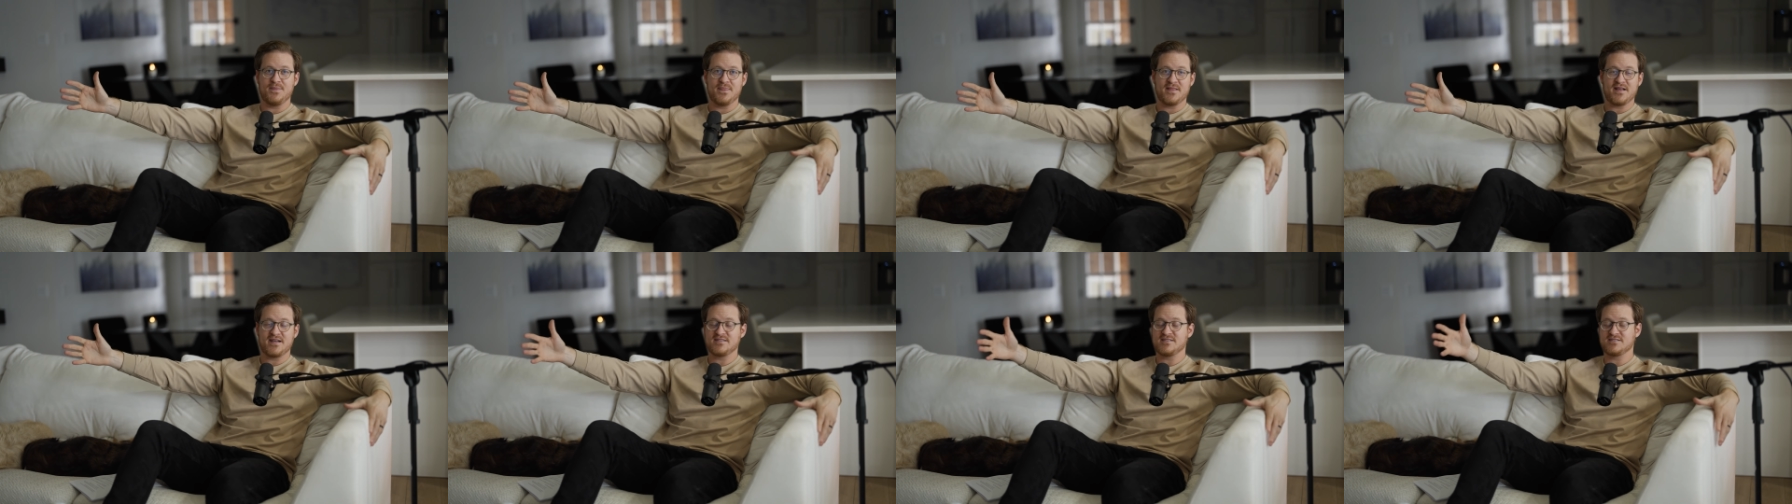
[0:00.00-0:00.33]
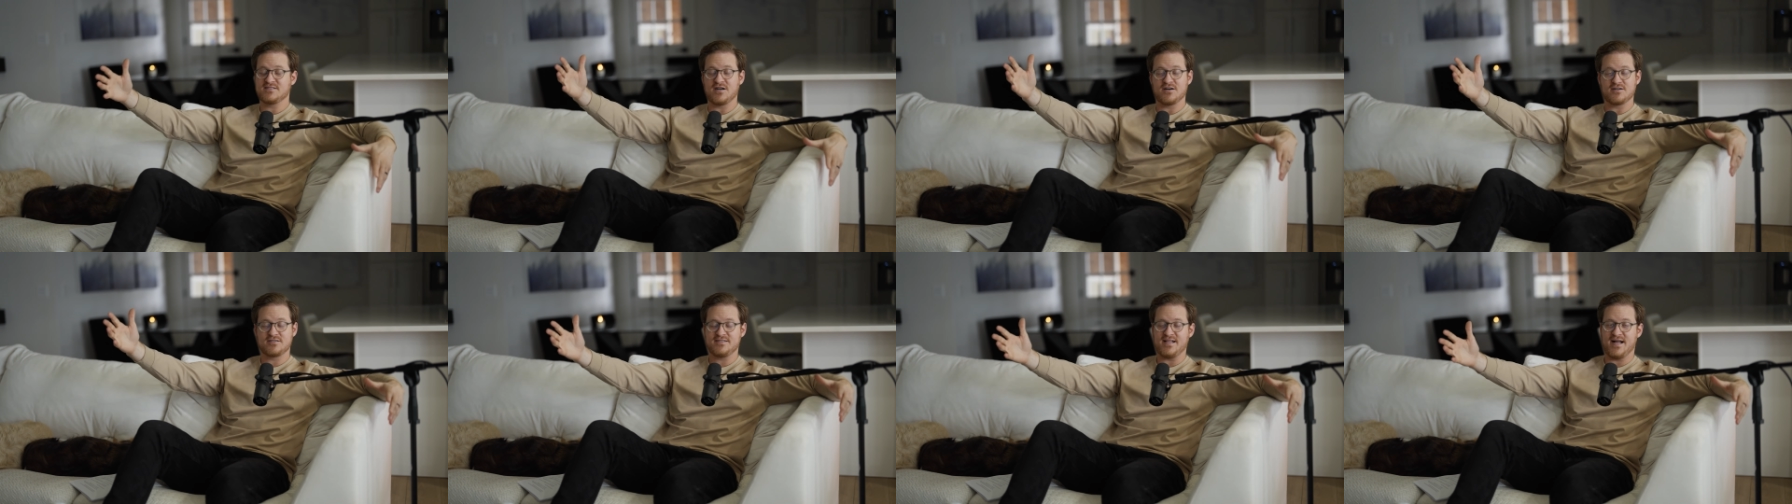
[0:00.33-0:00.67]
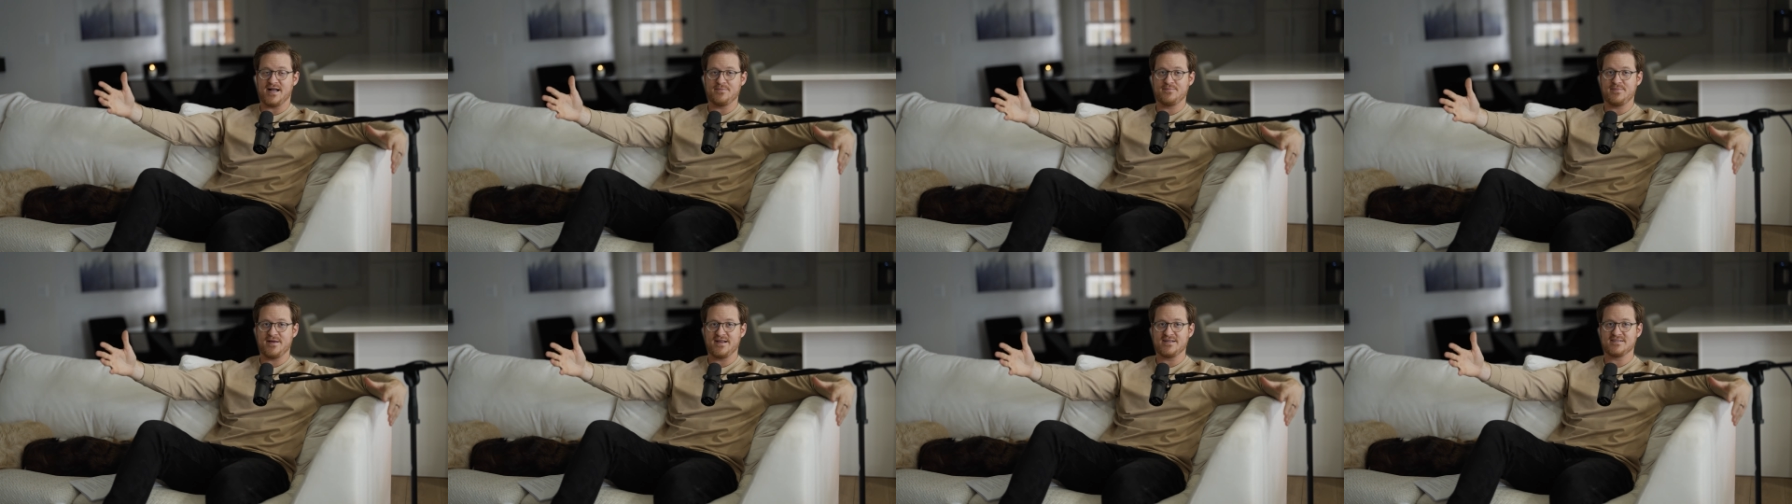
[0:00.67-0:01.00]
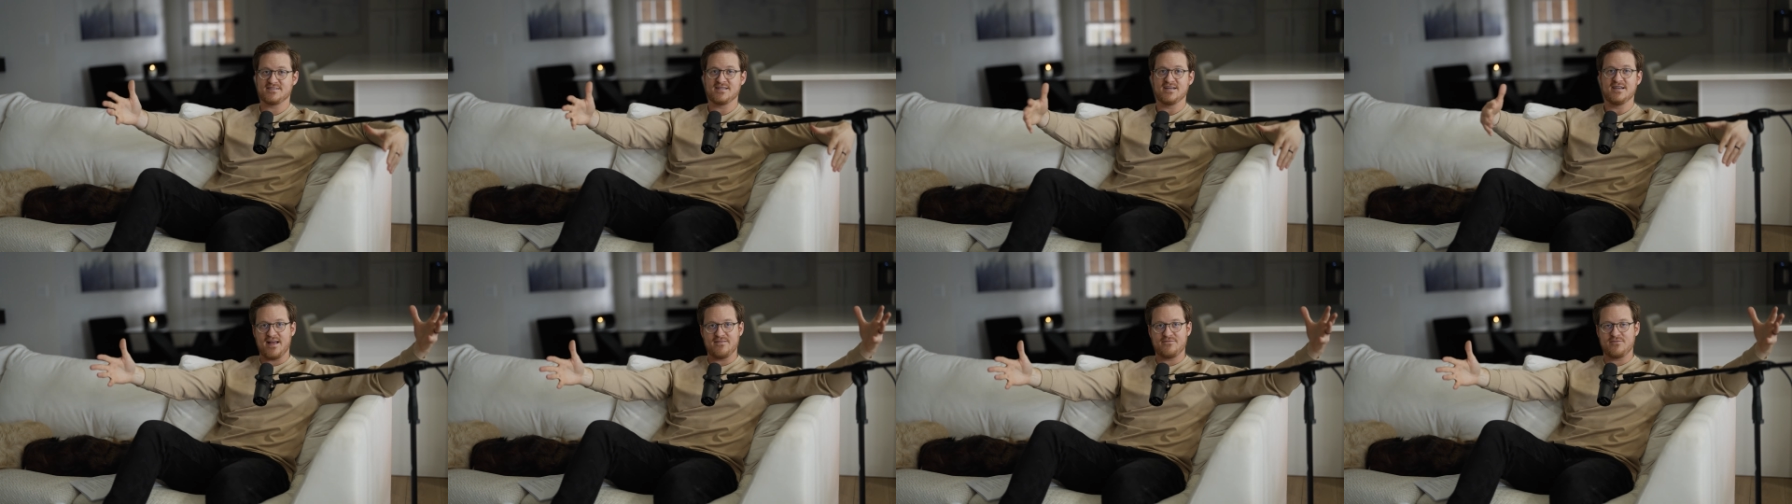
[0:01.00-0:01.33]
because it's all
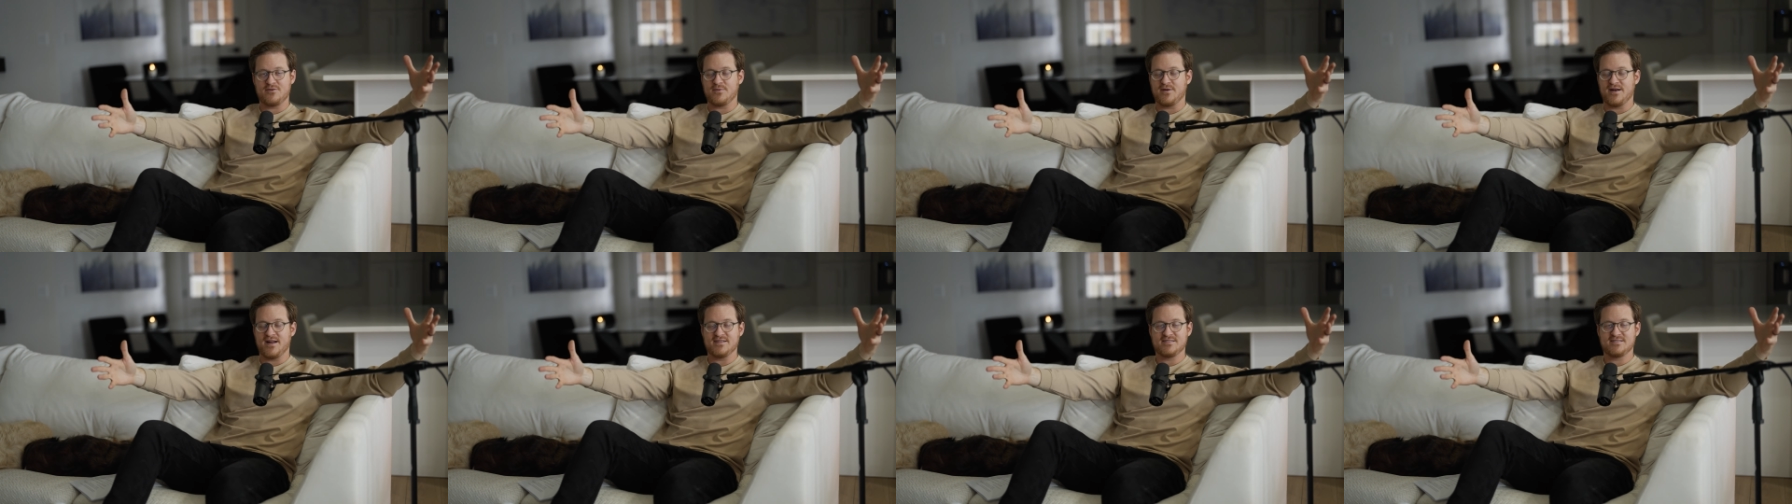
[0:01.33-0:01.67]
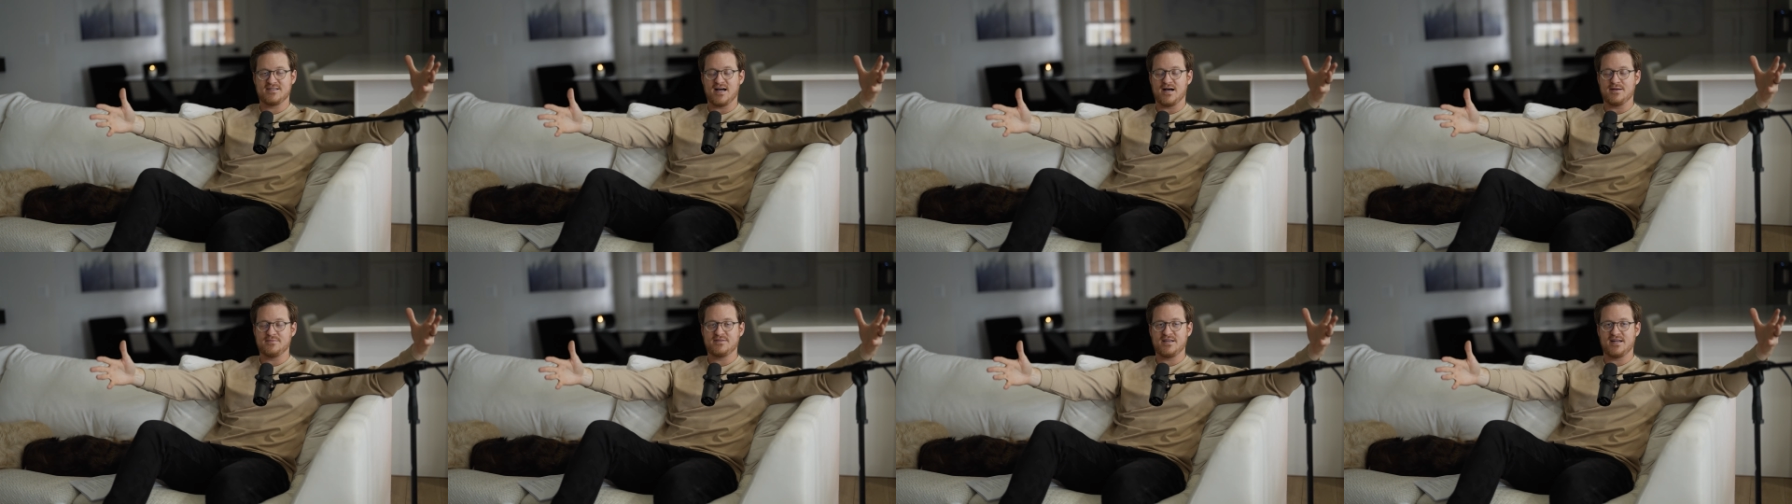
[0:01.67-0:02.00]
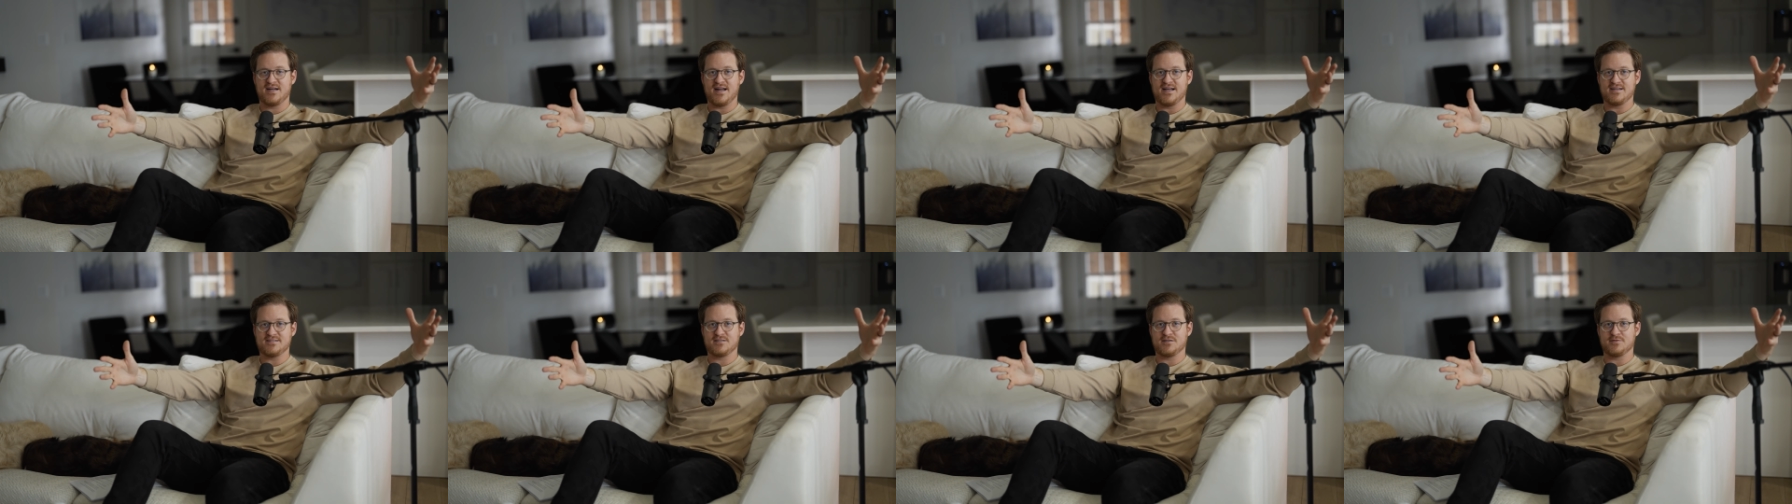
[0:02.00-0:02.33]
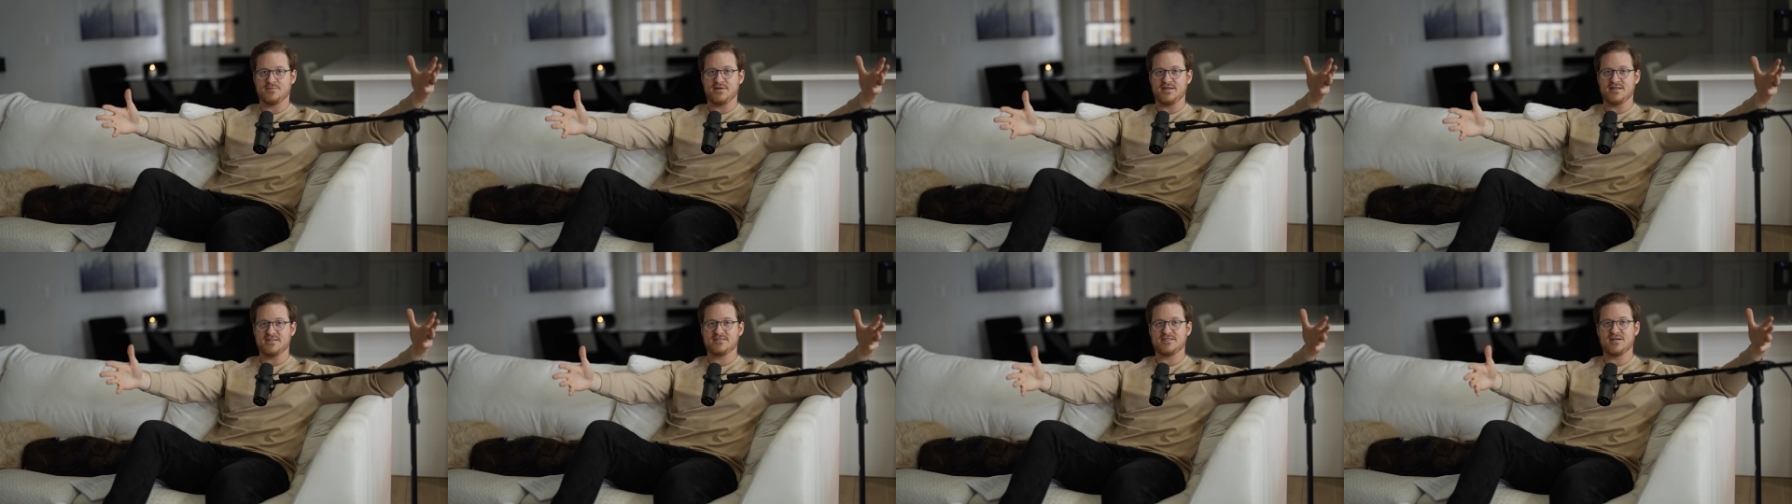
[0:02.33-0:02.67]
cloud-based, everyone has the updated SOPs.